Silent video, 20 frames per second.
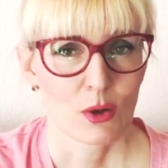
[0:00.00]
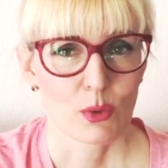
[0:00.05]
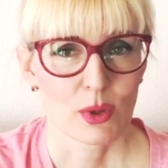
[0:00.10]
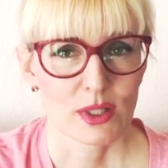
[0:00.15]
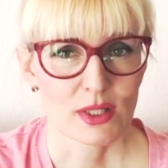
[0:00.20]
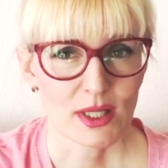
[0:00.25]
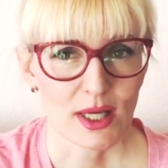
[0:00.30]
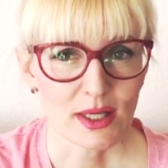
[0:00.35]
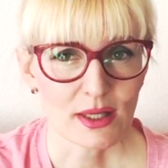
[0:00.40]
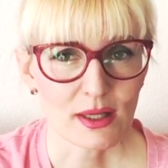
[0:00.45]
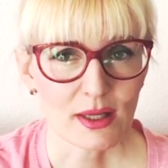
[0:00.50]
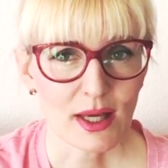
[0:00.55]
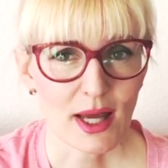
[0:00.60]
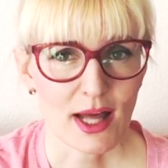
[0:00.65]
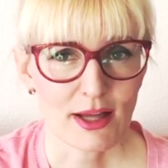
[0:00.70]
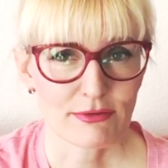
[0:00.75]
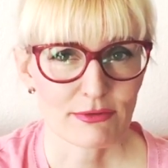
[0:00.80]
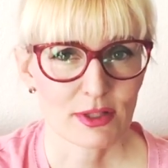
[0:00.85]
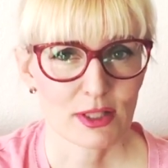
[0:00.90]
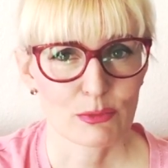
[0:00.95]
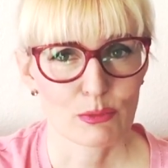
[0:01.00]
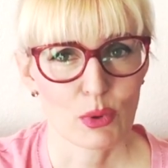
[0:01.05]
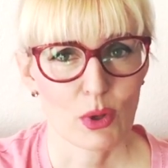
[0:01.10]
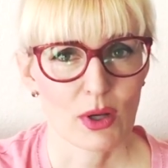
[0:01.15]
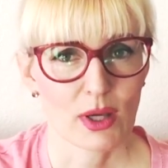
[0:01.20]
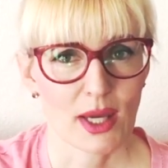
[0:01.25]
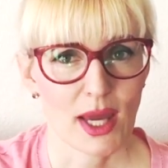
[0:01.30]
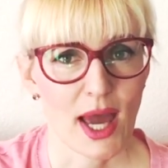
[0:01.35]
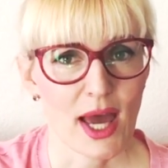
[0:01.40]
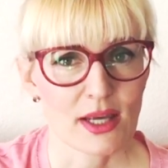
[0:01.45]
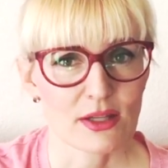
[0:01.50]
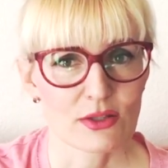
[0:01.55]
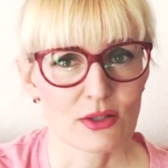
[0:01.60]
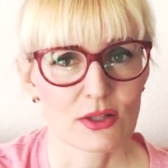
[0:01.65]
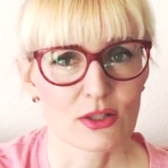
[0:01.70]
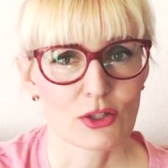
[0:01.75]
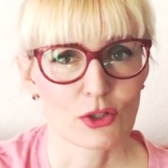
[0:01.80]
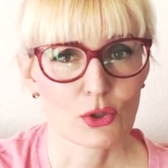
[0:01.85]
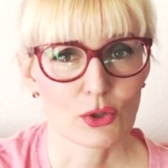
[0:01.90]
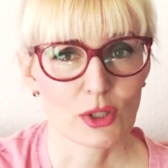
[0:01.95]
When taking alpha-lipoic
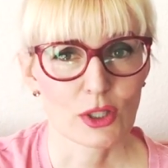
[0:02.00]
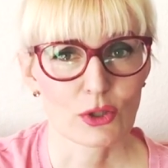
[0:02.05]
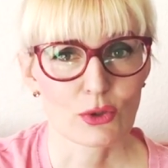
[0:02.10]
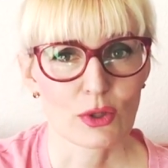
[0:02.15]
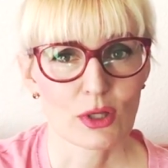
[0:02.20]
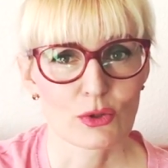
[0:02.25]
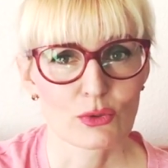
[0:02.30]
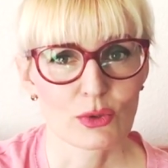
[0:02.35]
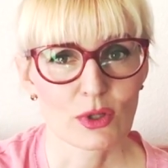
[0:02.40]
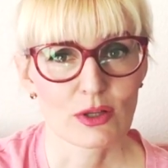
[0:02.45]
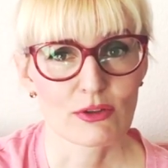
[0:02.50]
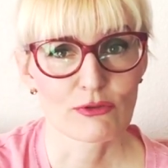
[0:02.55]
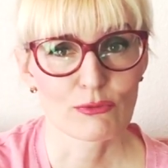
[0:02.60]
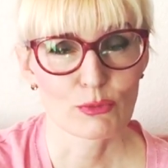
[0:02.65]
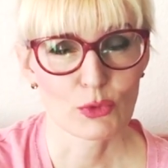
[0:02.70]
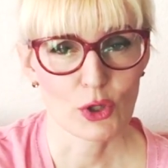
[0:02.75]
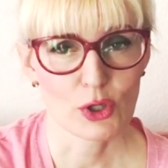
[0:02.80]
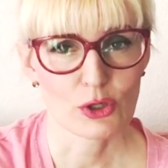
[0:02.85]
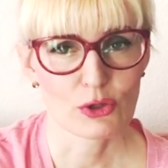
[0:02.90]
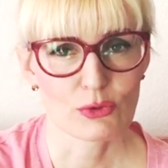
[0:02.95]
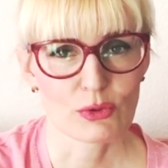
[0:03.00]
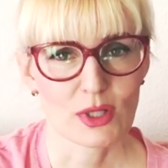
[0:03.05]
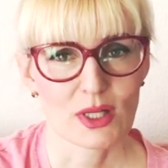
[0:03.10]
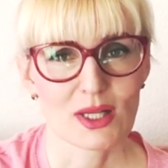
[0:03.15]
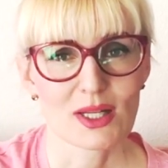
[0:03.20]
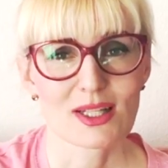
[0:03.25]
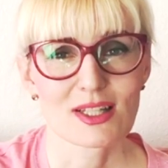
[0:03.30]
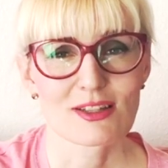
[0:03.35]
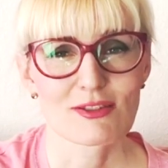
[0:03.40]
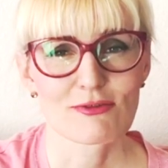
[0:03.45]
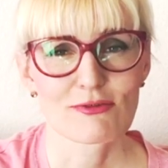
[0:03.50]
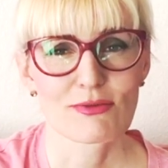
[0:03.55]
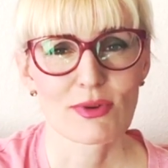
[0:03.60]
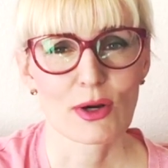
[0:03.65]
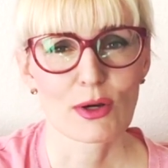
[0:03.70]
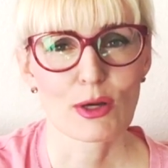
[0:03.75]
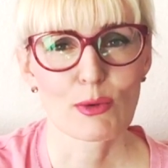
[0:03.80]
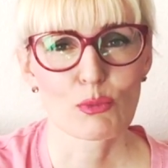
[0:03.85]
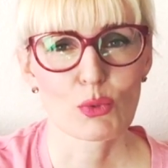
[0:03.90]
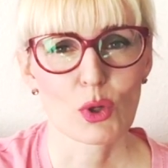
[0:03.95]
acid in order to get rid of mercury, it's
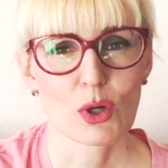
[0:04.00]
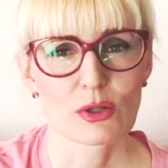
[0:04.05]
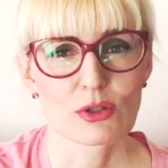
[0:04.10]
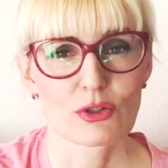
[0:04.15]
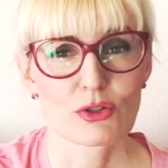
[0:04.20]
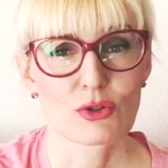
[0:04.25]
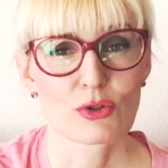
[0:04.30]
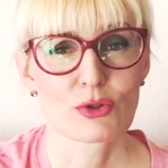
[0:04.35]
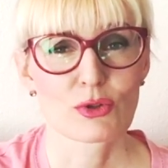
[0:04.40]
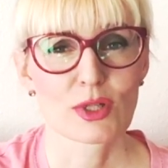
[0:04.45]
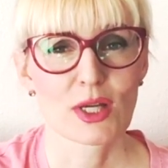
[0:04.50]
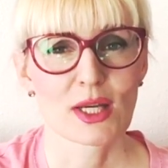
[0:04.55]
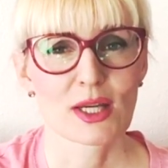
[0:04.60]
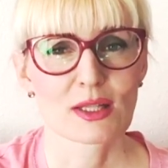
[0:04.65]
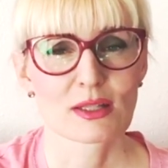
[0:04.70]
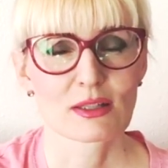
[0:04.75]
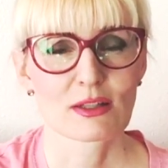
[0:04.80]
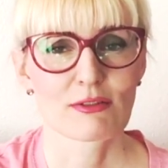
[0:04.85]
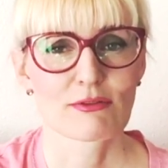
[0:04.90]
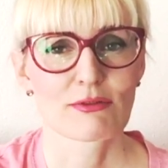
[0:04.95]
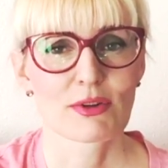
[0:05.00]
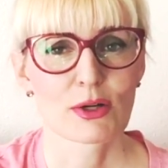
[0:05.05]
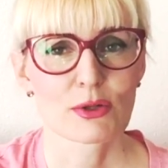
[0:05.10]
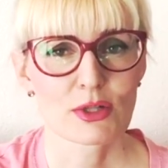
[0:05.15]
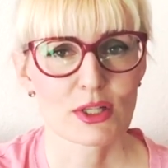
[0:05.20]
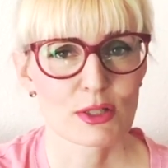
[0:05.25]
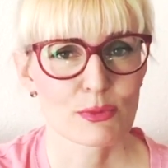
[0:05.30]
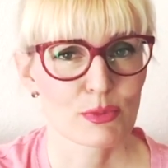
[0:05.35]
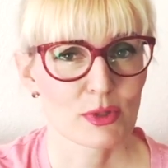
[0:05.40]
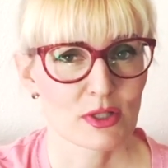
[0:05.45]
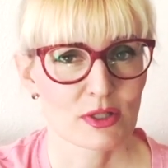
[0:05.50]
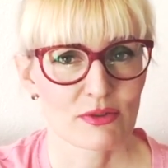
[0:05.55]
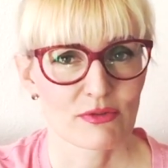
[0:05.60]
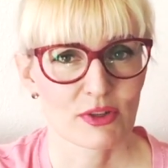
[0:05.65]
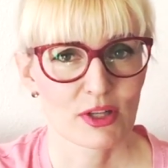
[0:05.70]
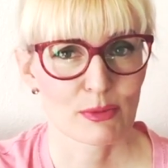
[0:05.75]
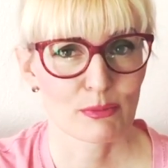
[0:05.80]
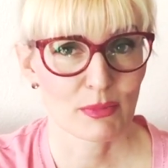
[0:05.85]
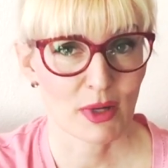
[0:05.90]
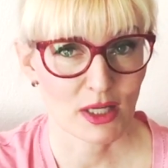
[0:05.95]
very important to take it in a very
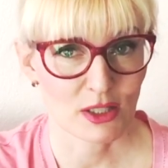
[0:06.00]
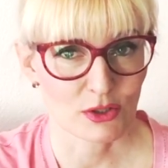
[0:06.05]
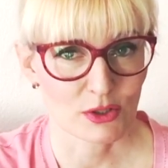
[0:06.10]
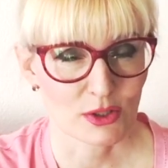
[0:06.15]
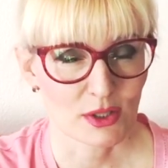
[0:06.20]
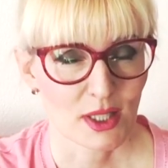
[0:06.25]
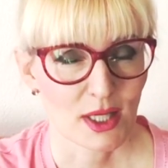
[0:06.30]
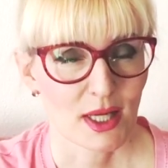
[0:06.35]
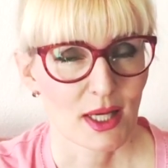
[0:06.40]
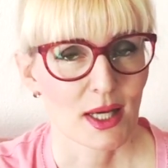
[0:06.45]
specific manner.